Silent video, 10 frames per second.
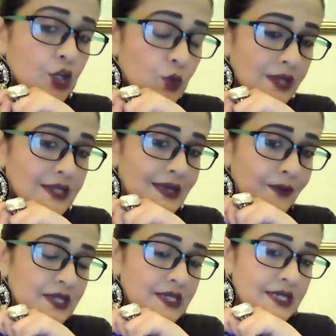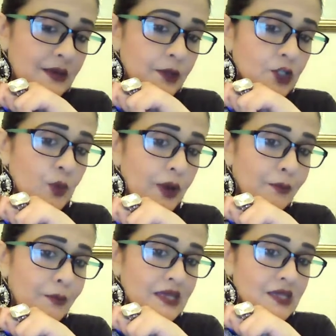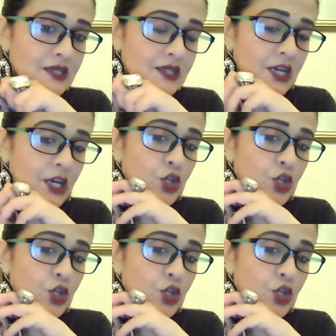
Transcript: You want something stable. You want to build.